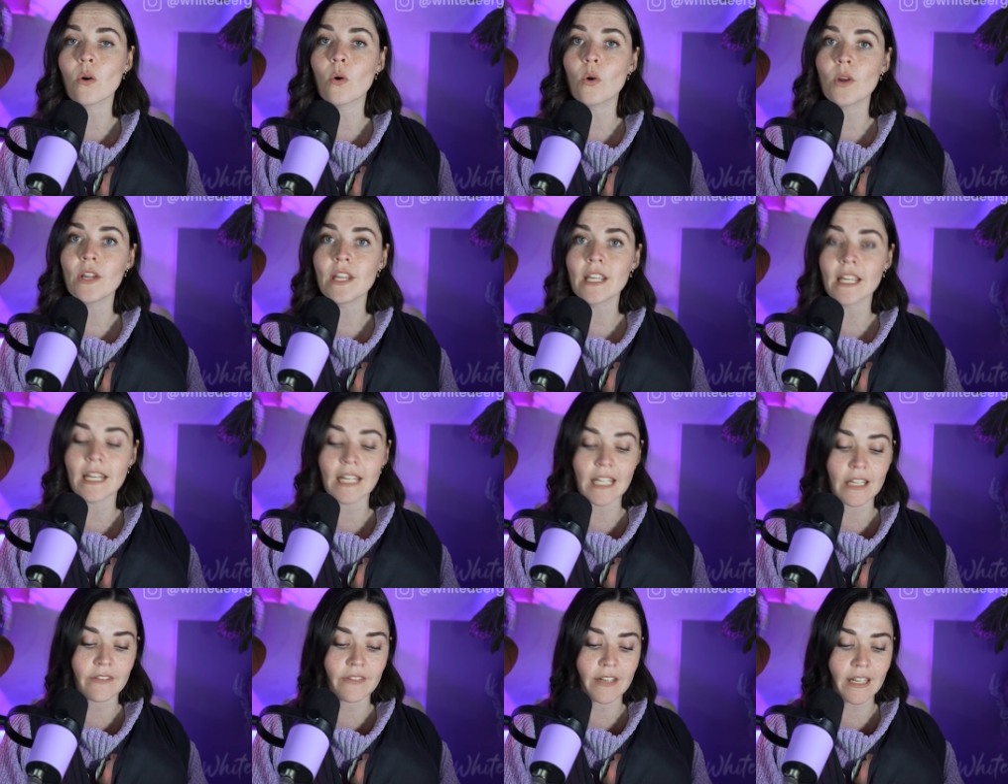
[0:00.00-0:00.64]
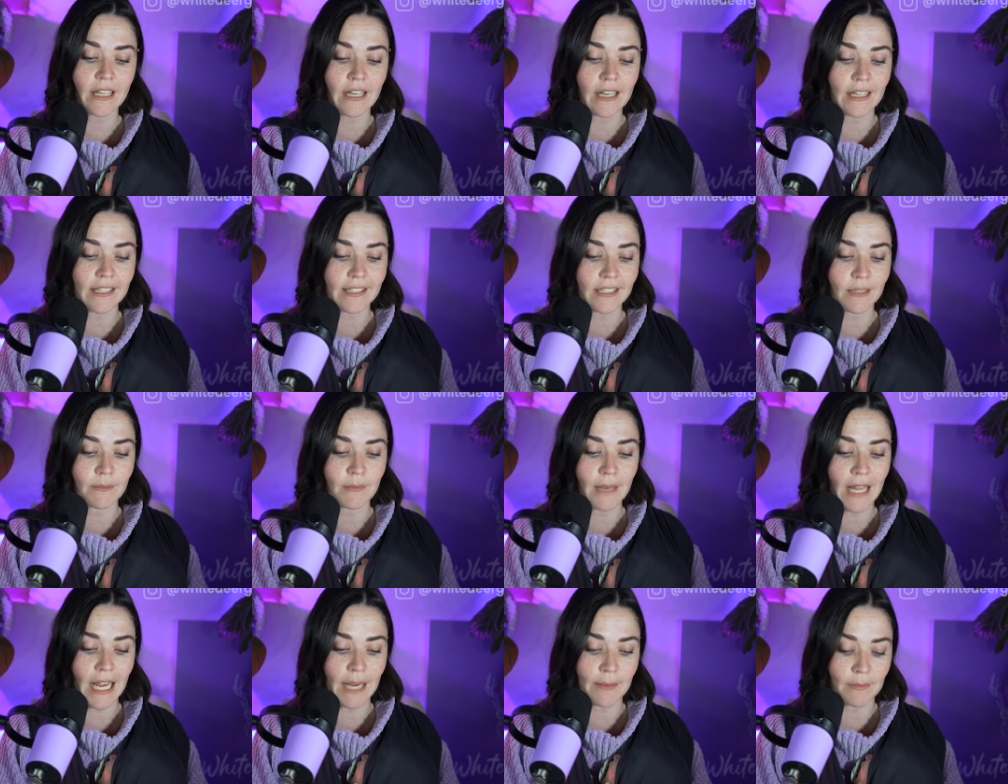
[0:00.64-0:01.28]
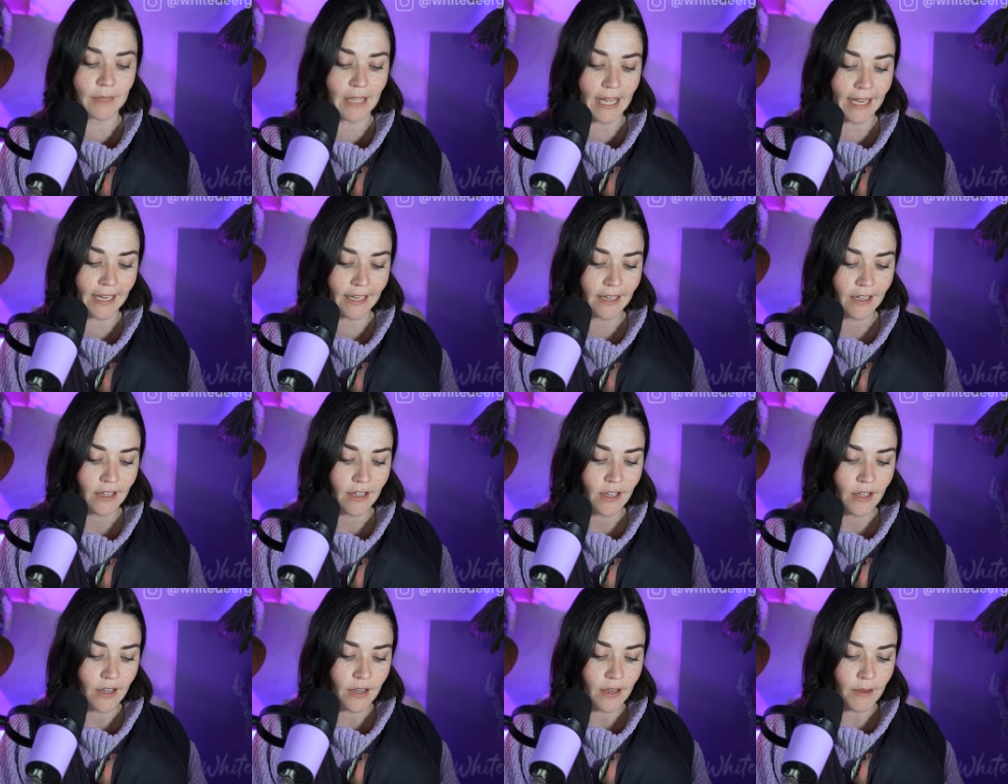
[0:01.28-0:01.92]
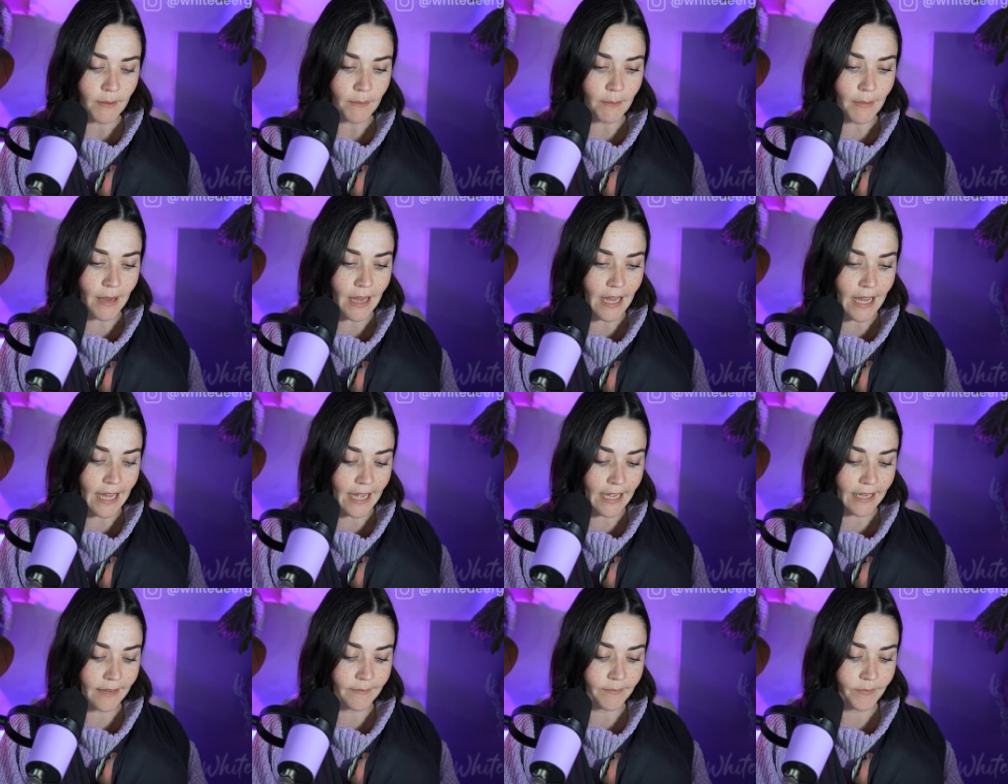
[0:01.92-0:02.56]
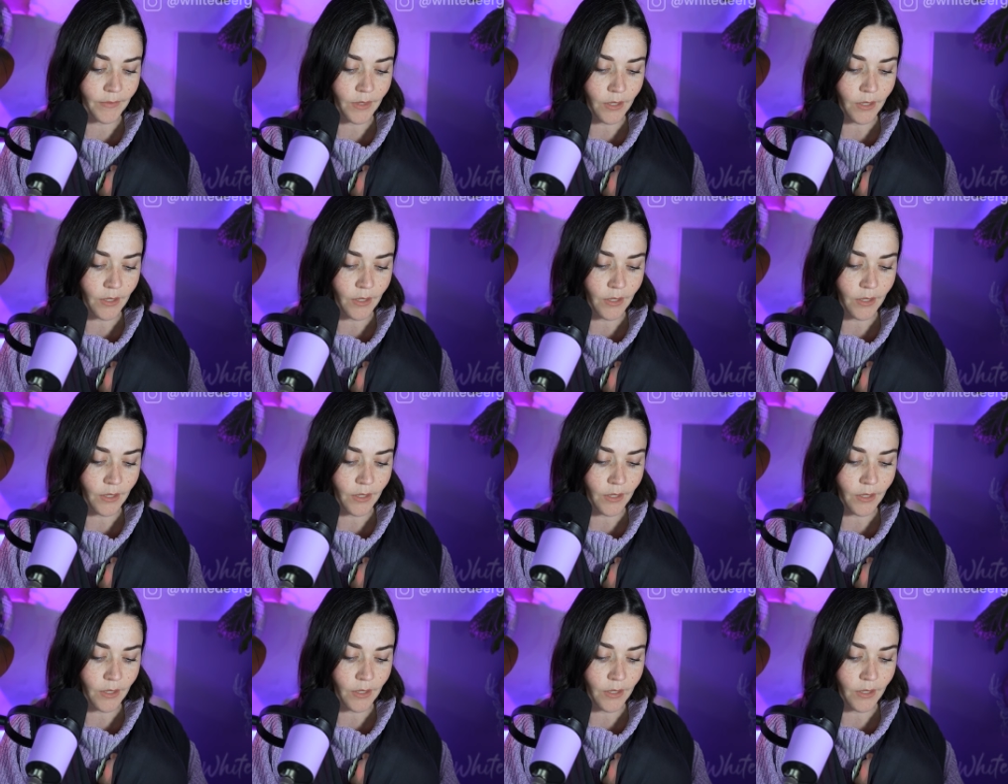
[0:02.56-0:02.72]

or you can give it a custom name like my